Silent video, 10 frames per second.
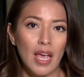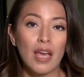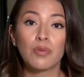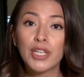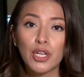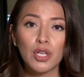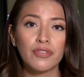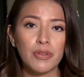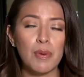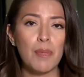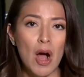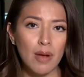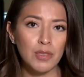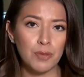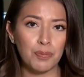And we heard from a
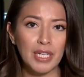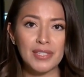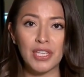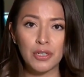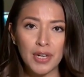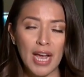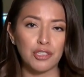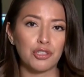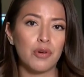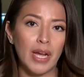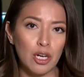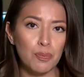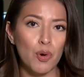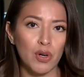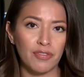Palm Springs International
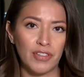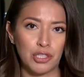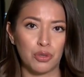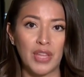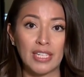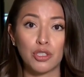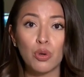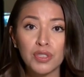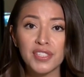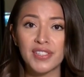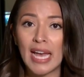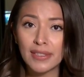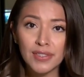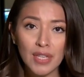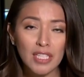Airport official that told us
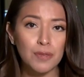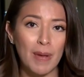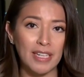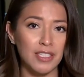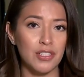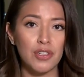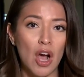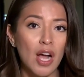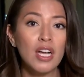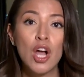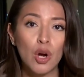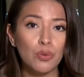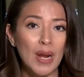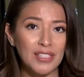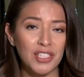that suspect is not
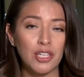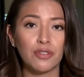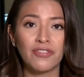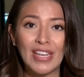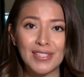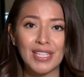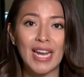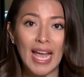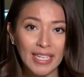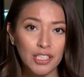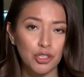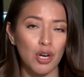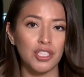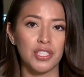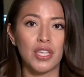arrested or facing any
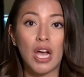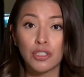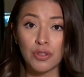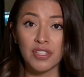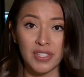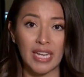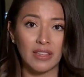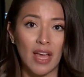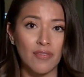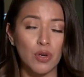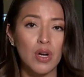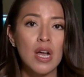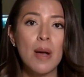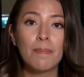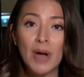charges under the state level,
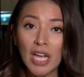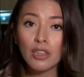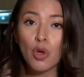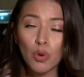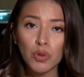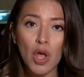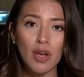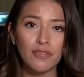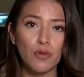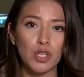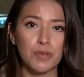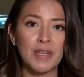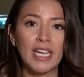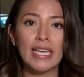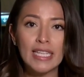but local law
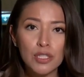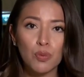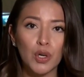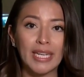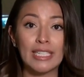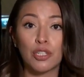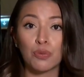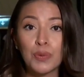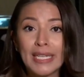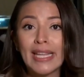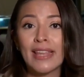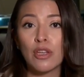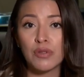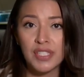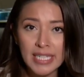enforcement is working to relay
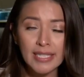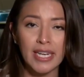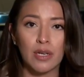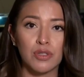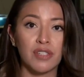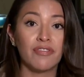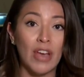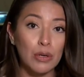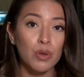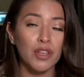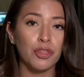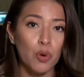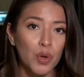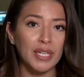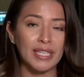those details to federal
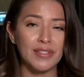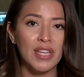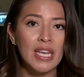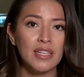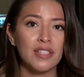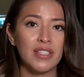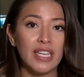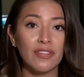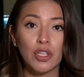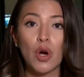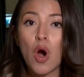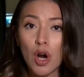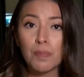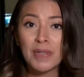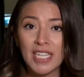authorities to see if there
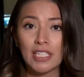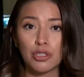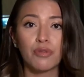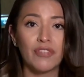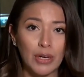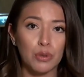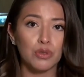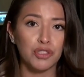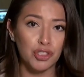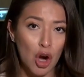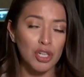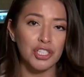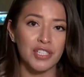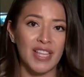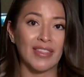are potential federal
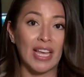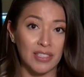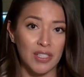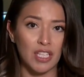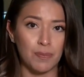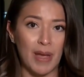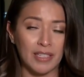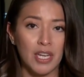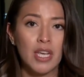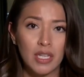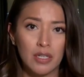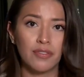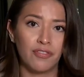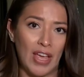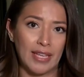charges that that suspect
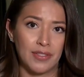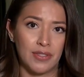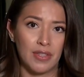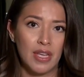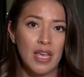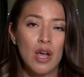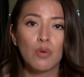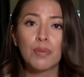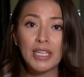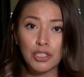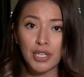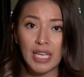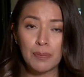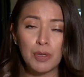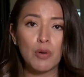could face. We'll make sure to
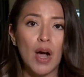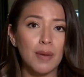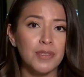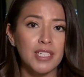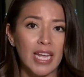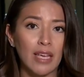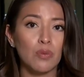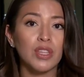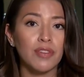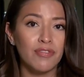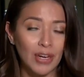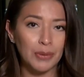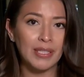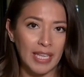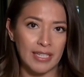keep you up to date with the
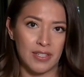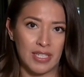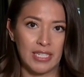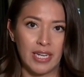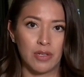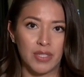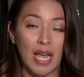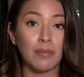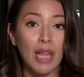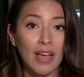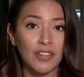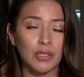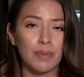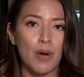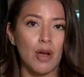very latest details. I'm live
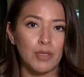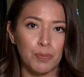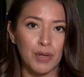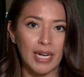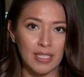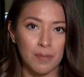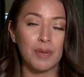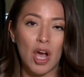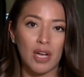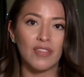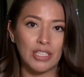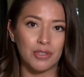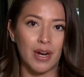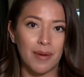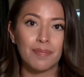here in Palm Springs. Bianca
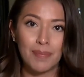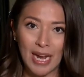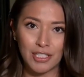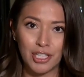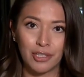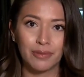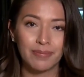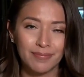Ventura, back to you.